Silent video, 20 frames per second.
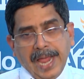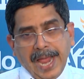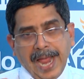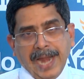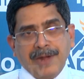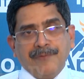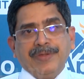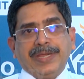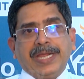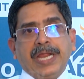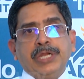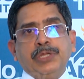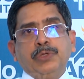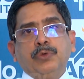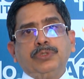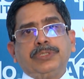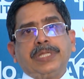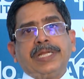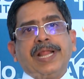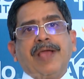and we can
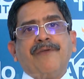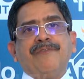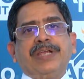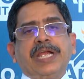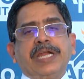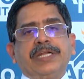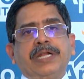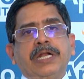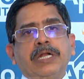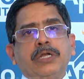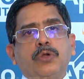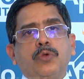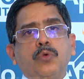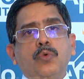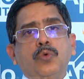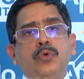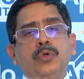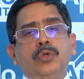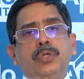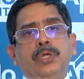use the navigating
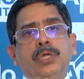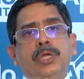tool.